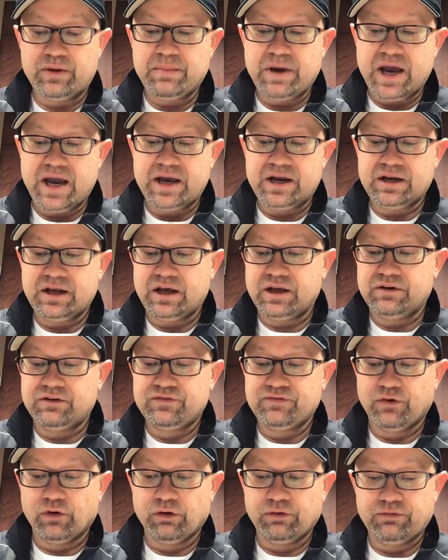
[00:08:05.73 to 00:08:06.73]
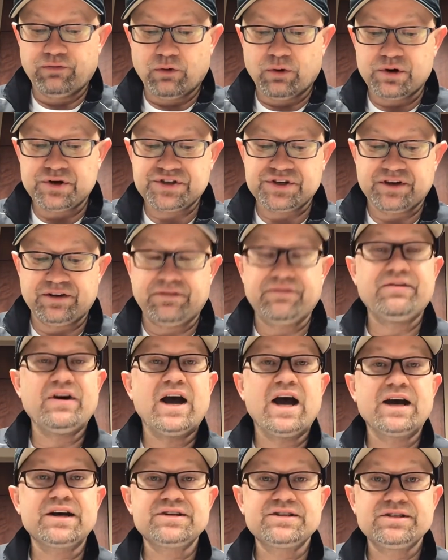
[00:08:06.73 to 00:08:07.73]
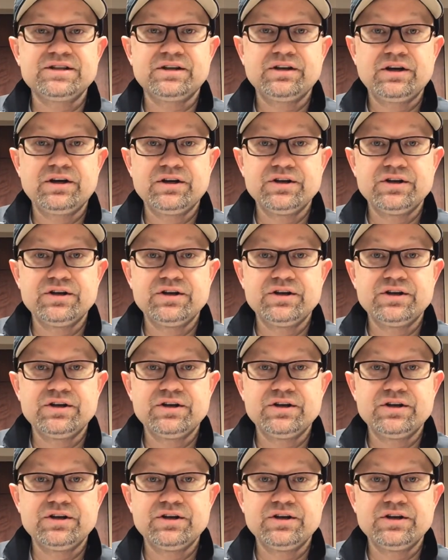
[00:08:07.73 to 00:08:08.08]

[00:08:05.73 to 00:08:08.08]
remain in full force and effect